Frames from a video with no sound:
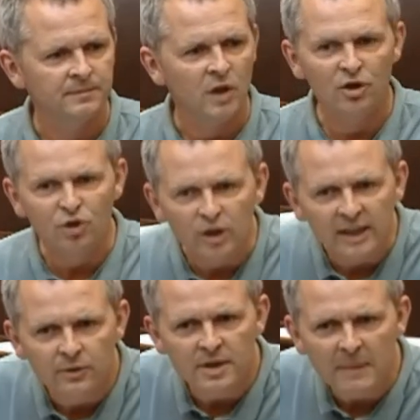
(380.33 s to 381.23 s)
on
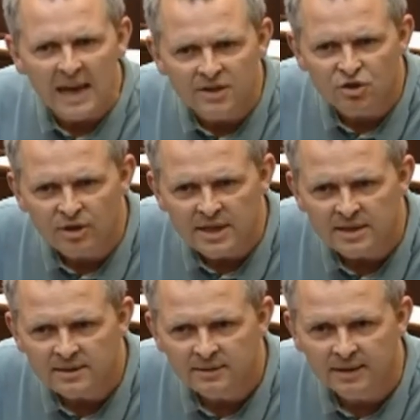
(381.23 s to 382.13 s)
Dunleary Main
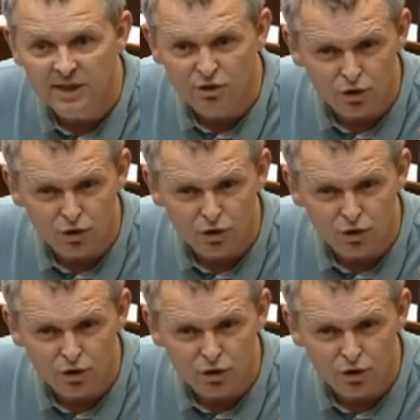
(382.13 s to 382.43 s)
Street, and these